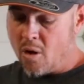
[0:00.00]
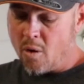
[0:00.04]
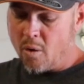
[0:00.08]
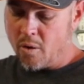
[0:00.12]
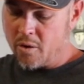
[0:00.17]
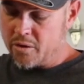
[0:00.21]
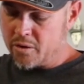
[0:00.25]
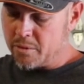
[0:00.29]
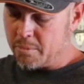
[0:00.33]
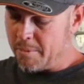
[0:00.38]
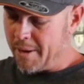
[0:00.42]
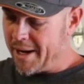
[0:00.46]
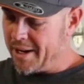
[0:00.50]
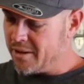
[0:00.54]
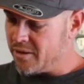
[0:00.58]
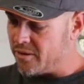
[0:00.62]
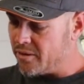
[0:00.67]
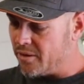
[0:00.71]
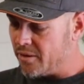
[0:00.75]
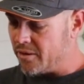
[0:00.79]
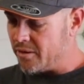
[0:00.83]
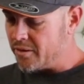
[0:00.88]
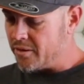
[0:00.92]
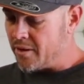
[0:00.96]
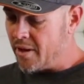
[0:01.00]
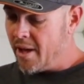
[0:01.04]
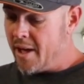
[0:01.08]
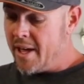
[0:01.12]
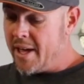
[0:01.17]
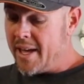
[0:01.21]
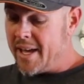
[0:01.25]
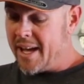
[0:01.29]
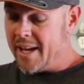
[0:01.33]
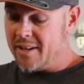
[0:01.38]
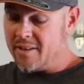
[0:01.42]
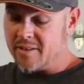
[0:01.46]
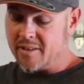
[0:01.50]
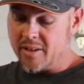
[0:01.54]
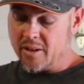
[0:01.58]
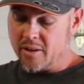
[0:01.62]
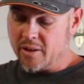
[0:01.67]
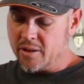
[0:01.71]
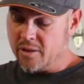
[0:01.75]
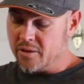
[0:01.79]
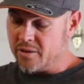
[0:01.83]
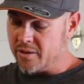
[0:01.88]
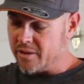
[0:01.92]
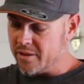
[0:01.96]
or spacers and still
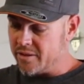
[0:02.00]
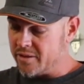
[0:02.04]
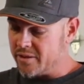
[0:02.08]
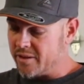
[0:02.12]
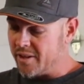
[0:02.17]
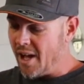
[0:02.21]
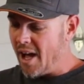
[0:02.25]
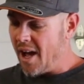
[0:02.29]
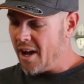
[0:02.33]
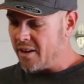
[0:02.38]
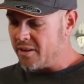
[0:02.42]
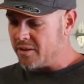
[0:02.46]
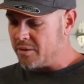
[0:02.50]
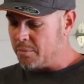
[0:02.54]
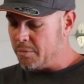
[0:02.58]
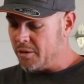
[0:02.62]
use the stocks,